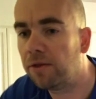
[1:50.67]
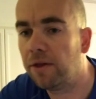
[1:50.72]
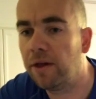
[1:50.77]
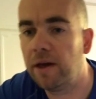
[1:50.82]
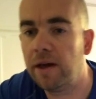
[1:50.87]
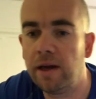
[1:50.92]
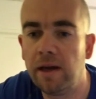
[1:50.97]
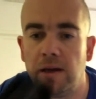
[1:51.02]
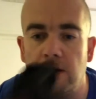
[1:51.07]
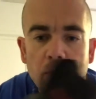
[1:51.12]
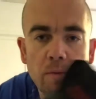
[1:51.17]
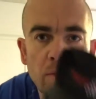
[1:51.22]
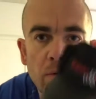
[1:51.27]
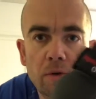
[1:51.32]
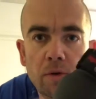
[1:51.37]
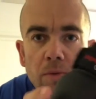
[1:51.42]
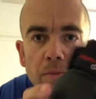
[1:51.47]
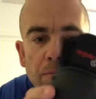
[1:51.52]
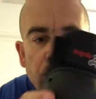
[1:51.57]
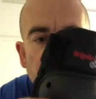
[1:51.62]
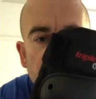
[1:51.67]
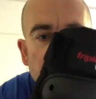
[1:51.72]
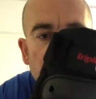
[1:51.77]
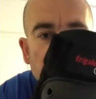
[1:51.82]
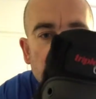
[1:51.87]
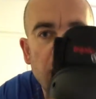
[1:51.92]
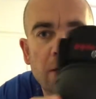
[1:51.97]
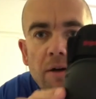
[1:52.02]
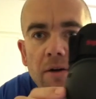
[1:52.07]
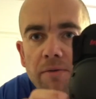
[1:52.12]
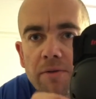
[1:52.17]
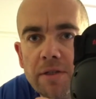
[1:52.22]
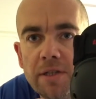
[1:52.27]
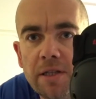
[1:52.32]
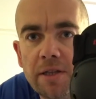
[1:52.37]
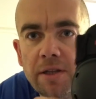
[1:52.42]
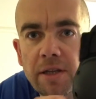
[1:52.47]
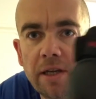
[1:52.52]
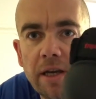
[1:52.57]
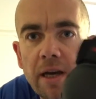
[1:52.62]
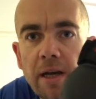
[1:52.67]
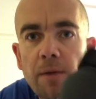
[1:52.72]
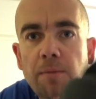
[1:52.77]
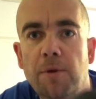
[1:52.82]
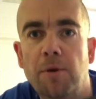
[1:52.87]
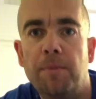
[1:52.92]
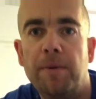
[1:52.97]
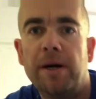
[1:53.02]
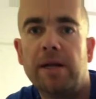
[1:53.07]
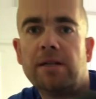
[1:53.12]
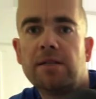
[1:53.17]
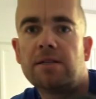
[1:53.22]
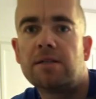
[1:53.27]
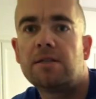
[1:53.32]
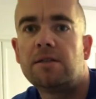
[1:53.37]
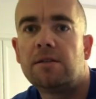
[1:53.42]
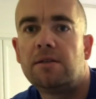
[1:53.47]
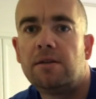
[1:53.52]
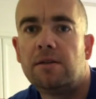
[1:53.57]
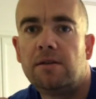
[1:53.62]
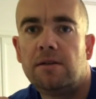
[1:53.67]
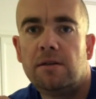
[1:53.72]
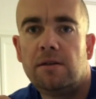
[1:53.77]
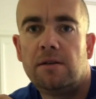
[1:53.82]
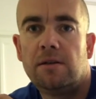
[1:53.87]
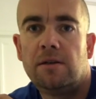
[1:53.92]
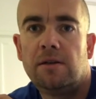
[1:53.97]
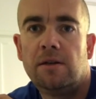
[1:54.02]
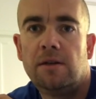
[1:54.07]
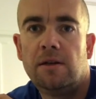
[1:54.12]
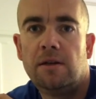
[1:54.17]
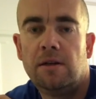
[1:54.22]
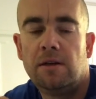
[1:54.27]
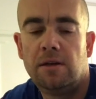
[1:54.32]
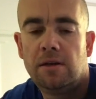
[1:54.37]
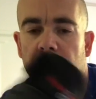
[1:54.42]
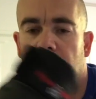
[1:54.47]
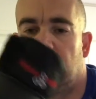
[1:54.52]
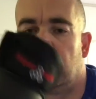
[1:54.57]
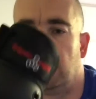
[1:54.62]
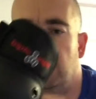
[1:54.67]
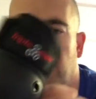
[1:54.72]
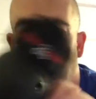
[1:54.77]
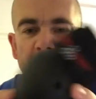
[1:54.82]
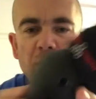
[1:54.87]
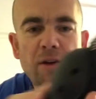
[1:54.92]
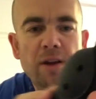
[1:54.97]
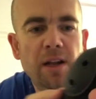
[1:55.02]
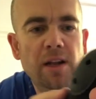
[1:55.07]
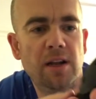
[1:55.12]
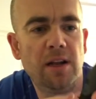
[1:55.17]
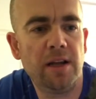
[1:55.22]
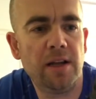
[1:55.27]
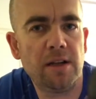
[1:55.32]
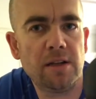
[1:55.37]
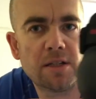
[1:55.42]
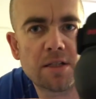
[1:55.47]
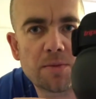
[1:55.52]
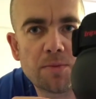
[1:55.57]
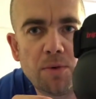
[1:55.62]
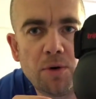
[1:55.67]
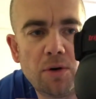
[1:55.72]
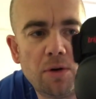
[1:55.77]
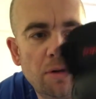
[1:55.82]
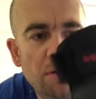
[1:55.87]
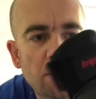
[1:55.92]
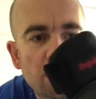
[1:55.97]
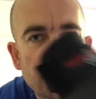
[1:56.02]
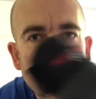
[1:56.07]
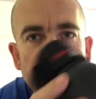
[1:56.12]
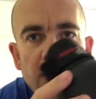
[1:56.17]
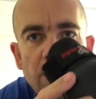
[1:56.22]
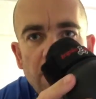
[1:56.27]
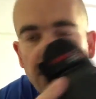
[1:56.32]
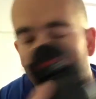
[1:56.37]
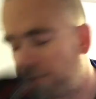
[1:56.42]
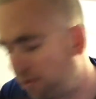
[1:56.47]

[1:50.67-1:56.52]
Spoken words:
They will be obviously the elbow pads. They look a little small, we'll see when